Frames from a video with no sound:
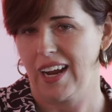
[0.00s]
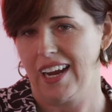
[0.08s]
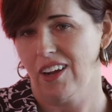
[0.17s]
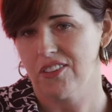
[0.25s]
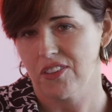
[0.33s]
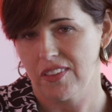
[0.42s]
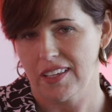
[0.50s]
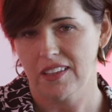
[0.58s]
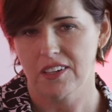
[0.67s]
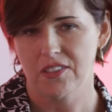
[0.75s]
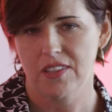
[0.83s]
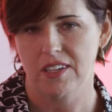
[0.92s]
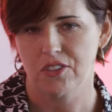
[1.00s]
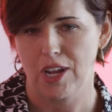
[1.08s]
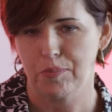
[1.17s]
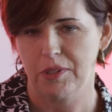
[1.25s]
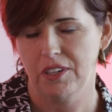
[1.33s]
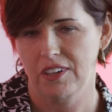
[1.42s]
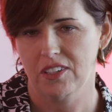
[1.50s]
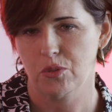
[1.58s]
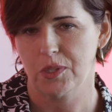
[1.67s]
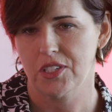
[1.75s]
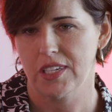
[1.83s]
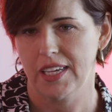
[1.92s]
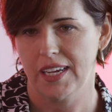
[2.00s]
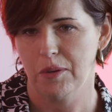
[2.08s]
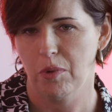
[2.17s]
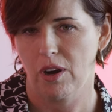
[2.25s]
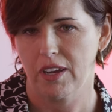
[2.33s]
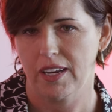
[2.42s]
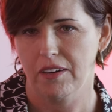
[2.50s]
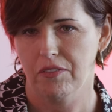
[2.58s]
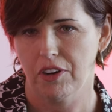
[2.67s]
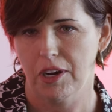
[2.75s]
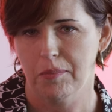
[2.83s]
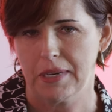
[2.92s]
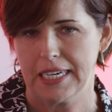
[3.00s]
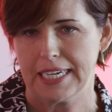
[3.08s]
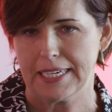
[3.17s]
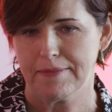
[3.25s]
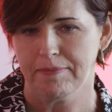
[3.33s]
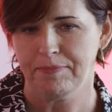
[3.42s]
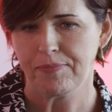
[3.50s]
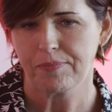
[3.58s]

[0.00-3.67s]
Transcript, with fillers: I also think there's there's opportunities we're seeing in marketing from um,